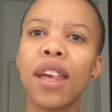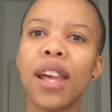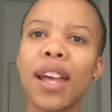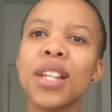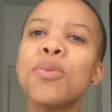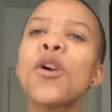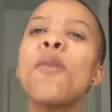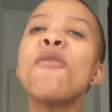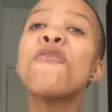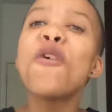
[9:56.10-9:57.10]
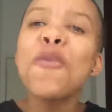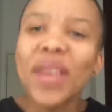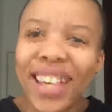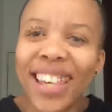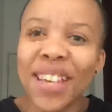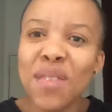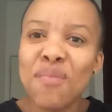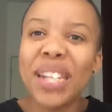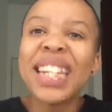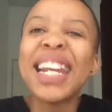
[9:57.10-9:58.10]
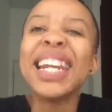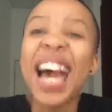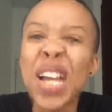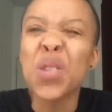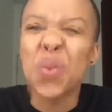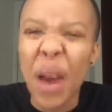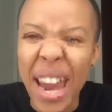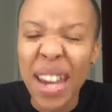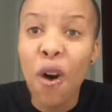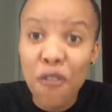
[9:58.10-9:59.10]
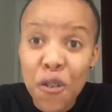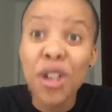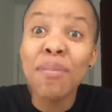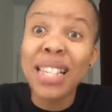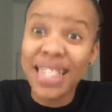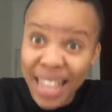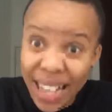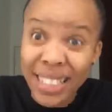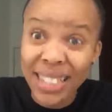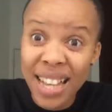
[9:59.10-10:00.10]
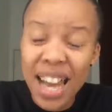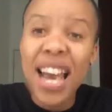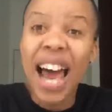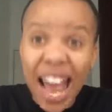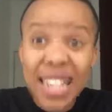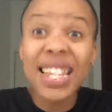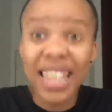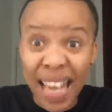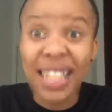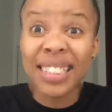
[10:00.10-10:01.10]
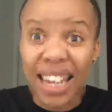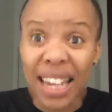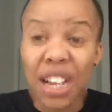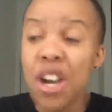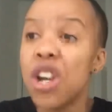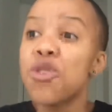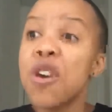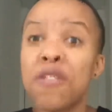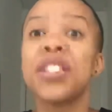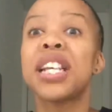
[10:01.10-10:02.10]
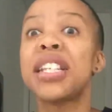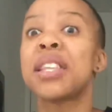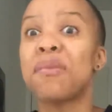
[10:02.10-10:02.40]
he's being homophobic, but in a nice way, offering me sex. As they like saying, you haven't tasted